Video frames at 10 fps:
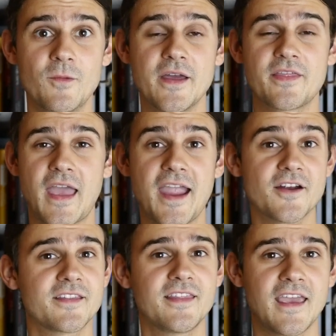with
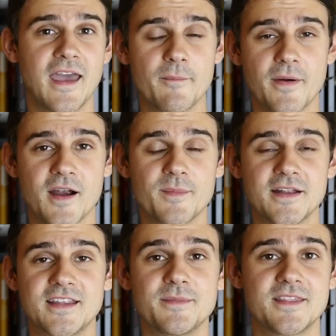Heir to the Empire by
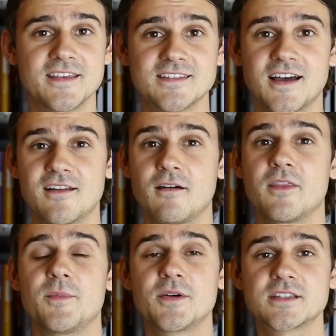Timothy Zahn on
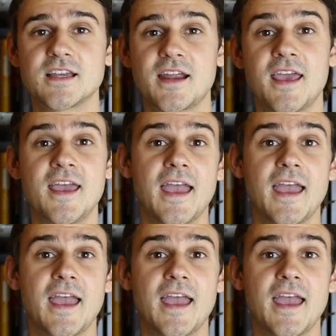the book side